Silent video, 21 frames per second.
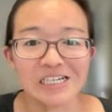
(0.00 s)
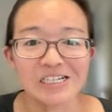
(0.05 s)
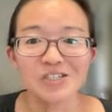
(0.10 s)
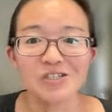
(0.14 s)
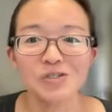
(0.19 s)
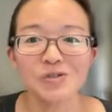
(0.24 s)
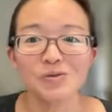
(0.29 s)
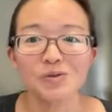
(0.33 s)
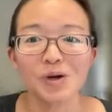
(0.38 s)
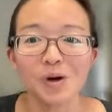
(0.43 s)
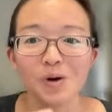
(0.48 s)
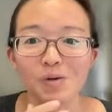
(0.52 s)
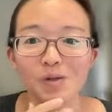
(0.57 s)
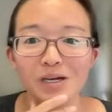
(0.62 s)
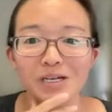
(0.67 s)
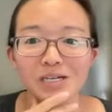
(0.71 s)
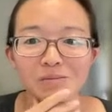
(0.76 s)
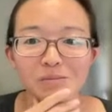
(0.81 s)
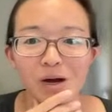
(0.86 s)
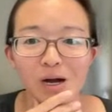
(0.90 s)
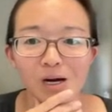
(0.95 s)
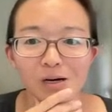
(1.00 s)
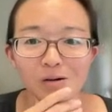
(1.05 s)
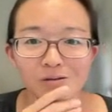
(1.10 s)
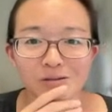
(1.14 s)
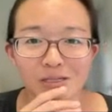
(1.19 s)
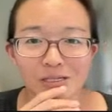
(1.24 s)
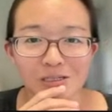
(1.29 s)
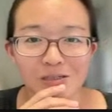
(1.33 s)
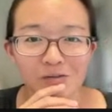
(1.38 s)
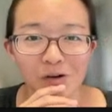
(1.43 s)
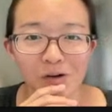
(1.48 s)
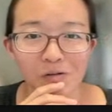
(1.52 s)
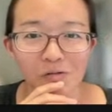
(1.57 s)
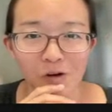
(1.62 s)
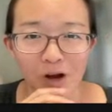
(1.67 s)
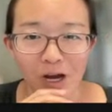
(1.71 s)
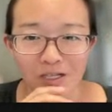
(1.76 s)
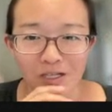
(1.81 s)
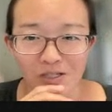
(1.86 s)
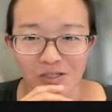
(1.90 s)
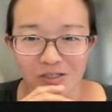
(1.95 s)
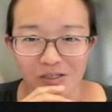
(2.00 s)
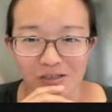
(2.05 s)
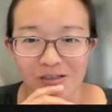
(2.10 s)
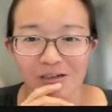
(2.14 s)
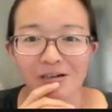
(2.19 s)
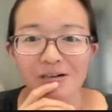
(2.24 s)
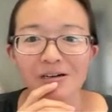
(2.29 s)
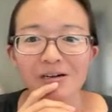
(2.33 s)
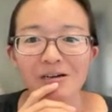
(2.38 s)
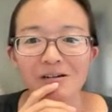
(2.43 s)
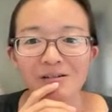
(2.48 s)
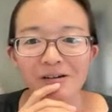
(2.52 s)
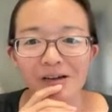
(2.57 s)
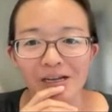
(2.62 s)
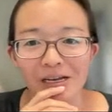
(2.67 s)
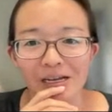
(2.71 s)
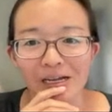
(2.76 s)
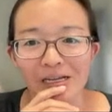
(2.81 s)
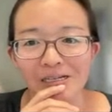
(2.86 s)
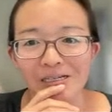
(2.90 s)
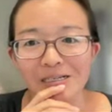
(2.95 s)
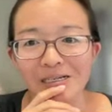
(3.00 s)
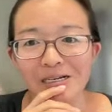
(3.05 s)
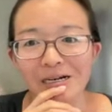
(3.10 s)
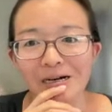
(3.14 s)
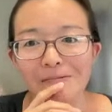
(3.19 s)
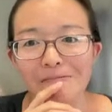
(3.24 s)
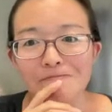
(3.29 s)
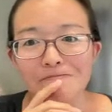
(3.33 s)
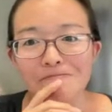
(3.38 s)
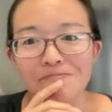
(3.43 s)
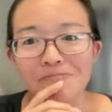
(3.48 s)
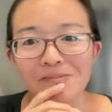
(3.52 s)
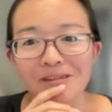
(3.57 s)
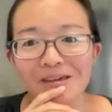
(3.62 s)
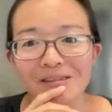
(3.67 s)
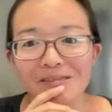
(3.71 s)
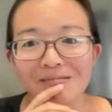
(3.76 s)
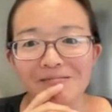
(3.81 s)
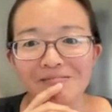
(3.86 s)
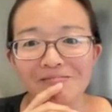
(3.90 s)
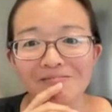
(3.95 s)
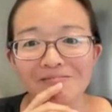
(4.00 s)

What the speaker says: to know that democracy is very fragile, right? And